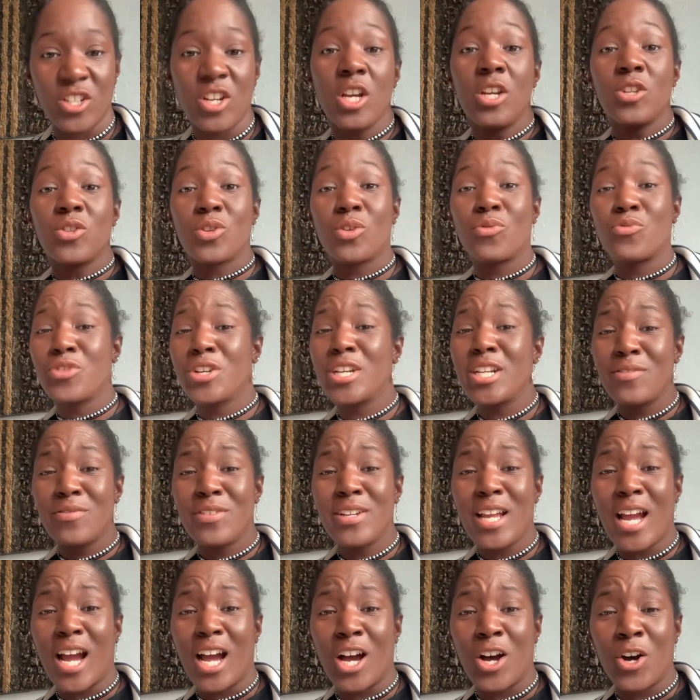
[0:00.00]
So I really
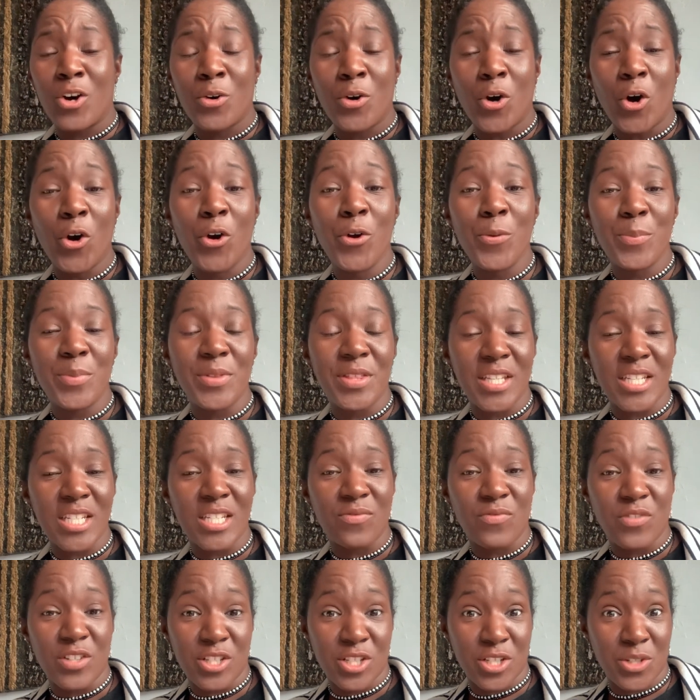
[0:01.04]
hope this
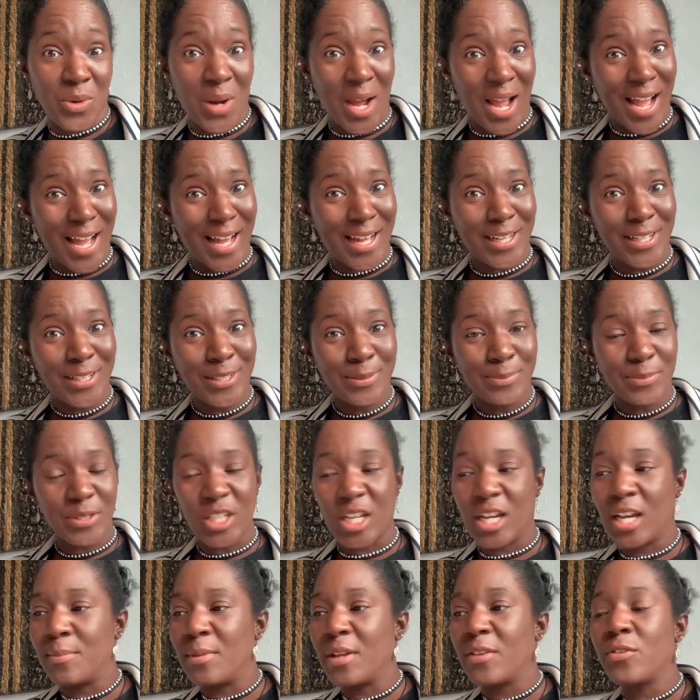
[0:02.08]
video helped.
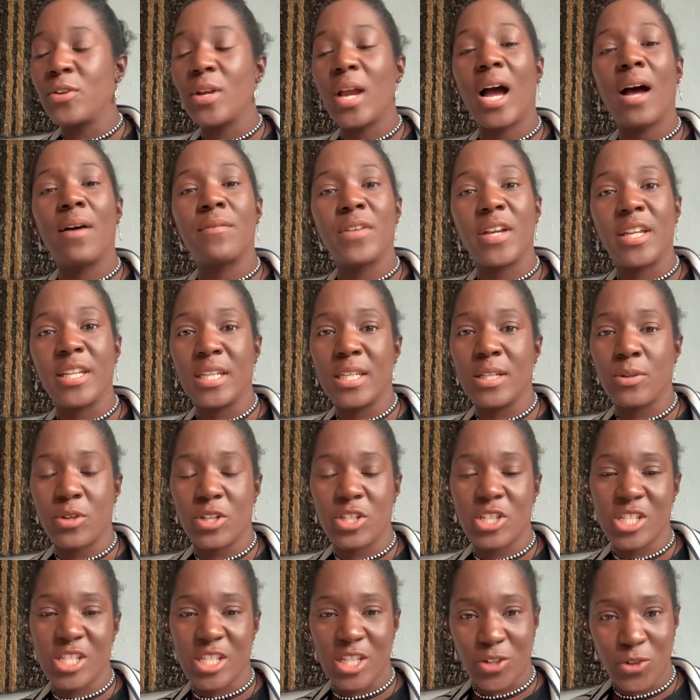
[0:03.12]
If you have any
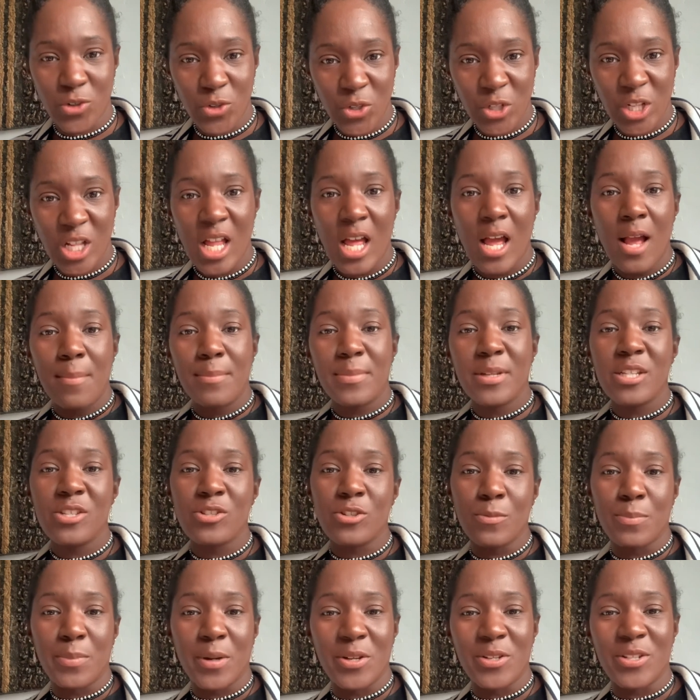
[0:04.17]
questions at all, please do
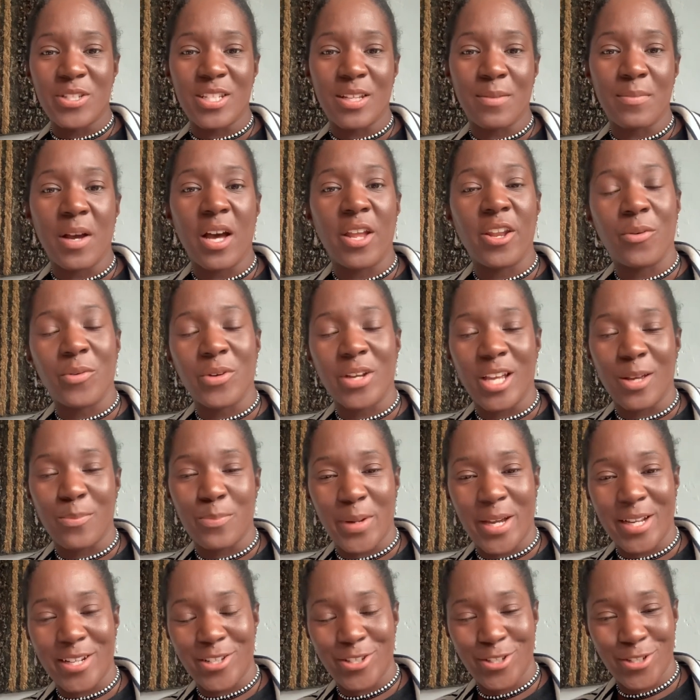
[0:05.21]
post them and I'll get
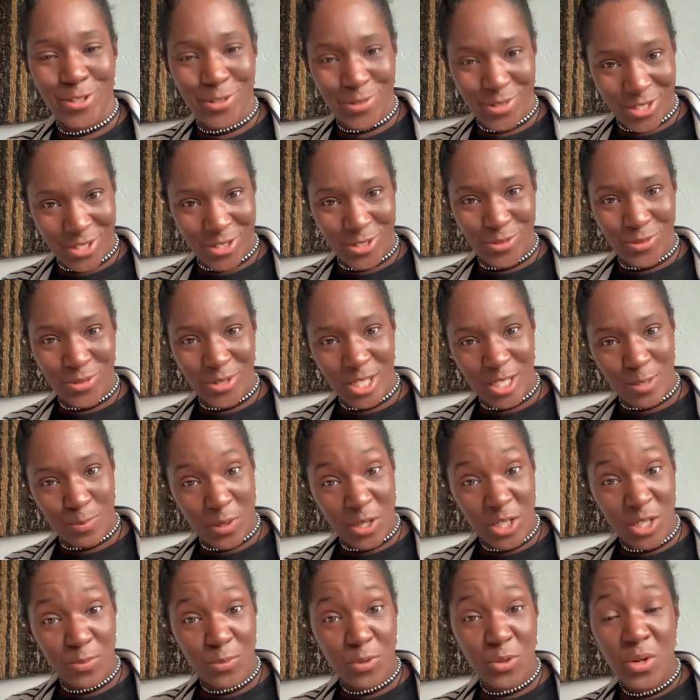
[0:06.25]
back to you as soon as
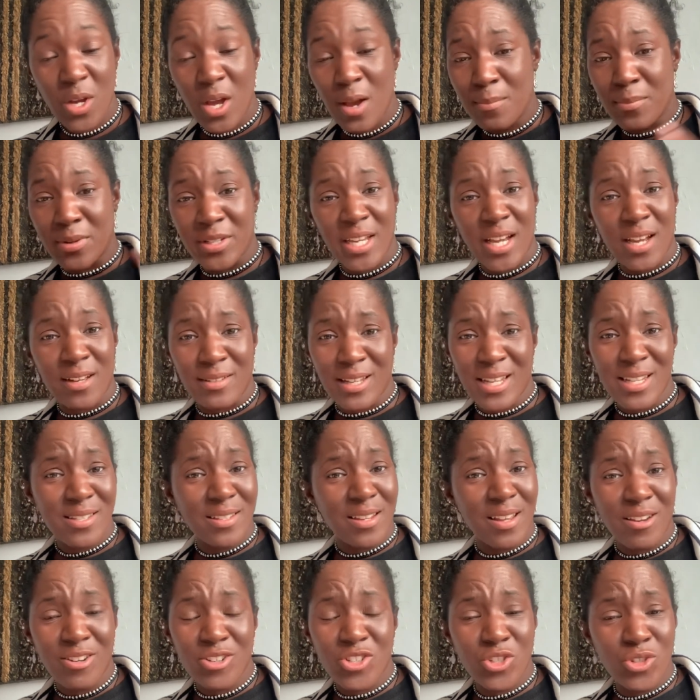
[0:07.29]
possible. But yeah, let's get
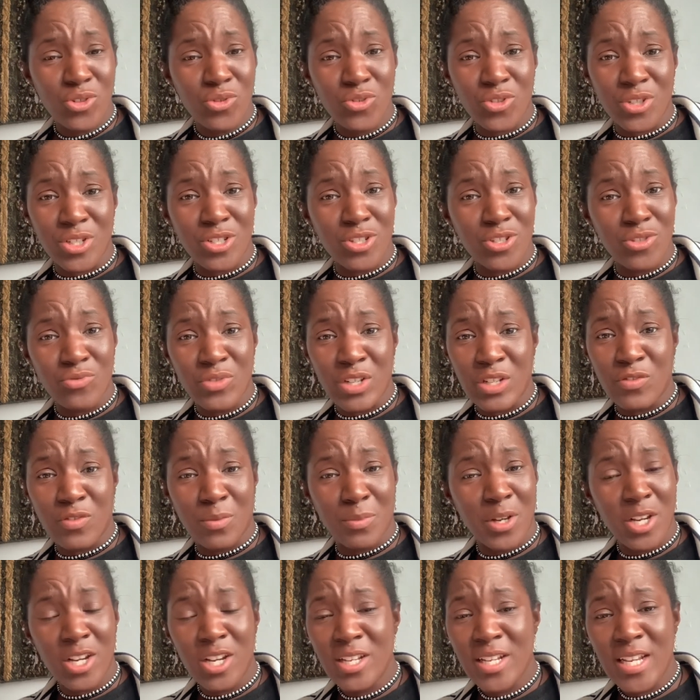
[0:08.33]
our children to read from an
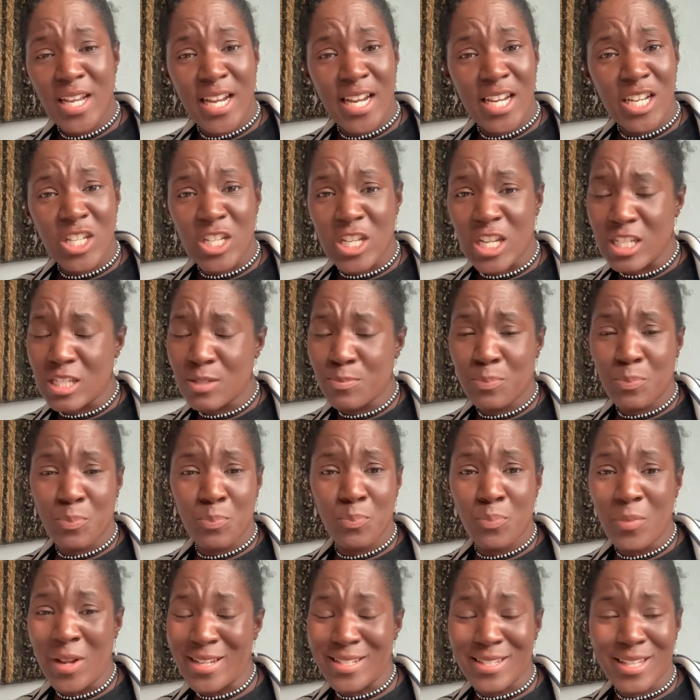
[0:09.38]
early age.
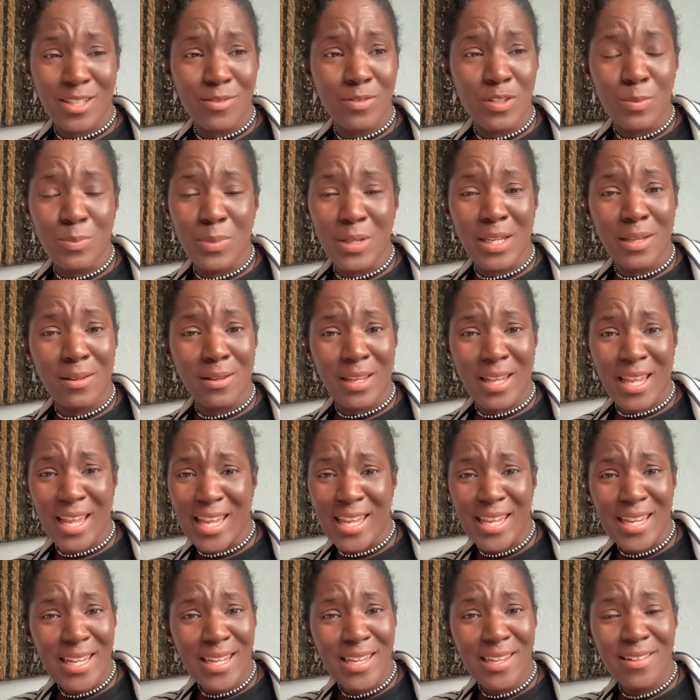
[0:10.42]
Let's get them to be
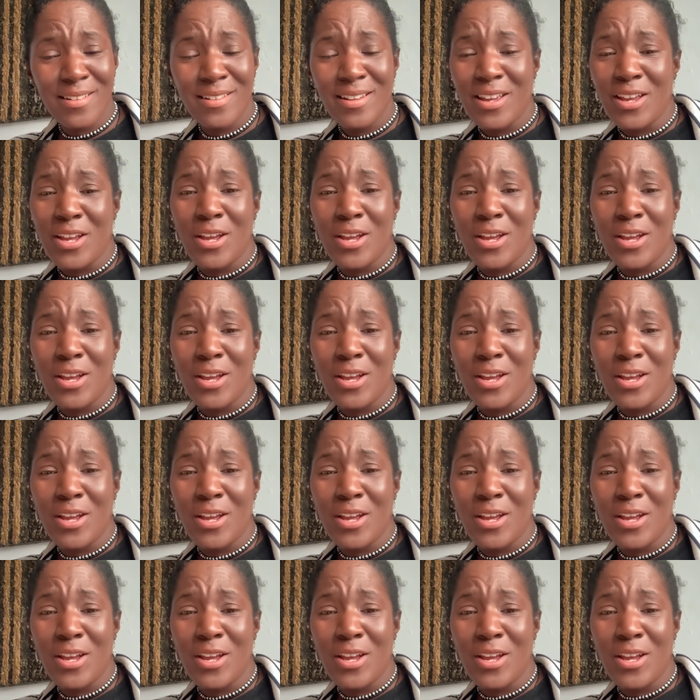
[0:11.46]
keen,